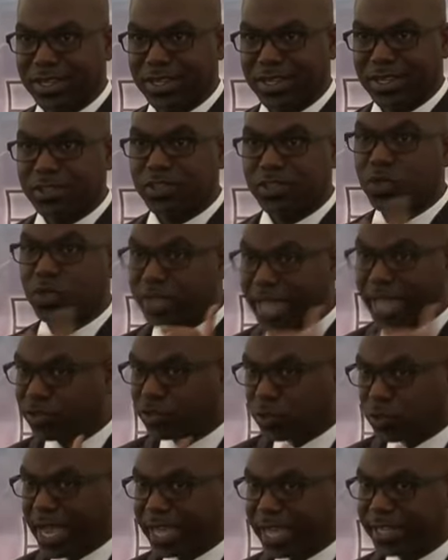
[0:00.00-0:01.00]
So that's
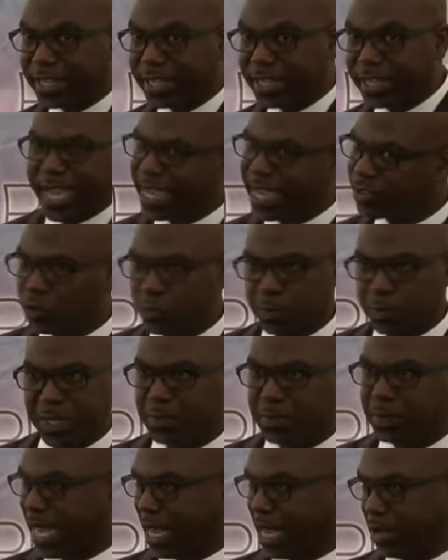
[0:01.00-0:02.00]
why don't cancel
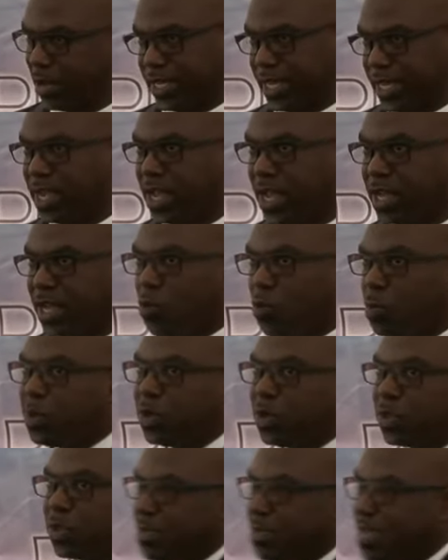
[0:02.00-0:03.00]
people out yet. Don't put them